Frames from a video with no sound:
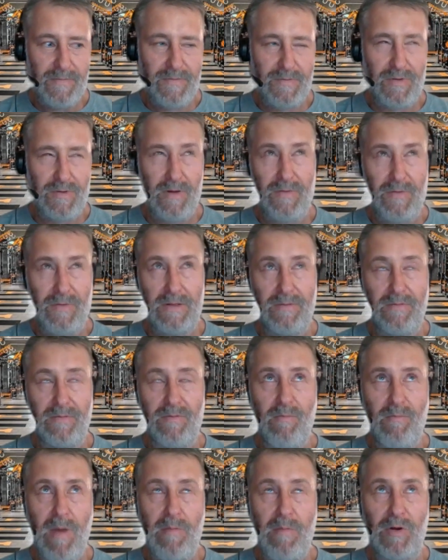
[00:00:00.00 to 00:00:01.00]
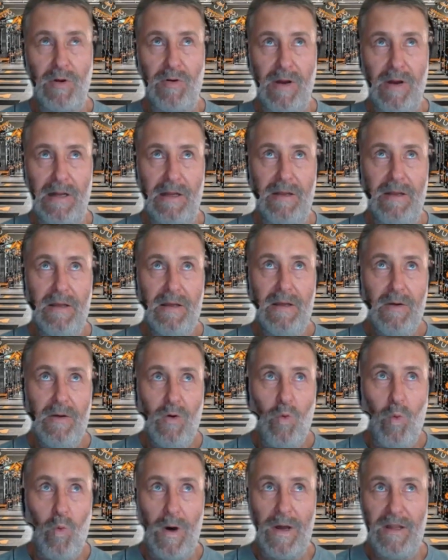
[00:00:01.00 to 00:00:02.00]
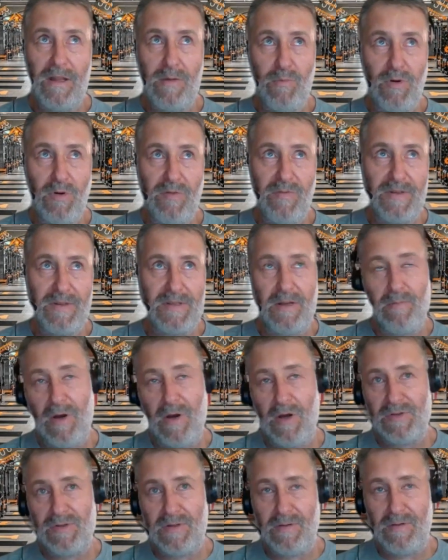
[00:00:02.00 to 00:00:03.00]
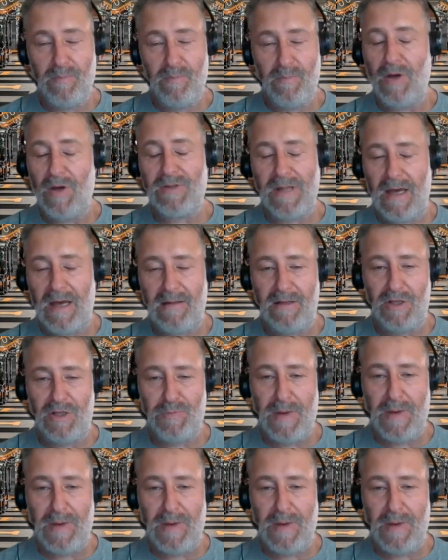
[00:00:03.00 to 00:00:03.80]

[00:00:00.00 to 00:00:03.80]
So if I remember correctly, one of the movements, and most athletes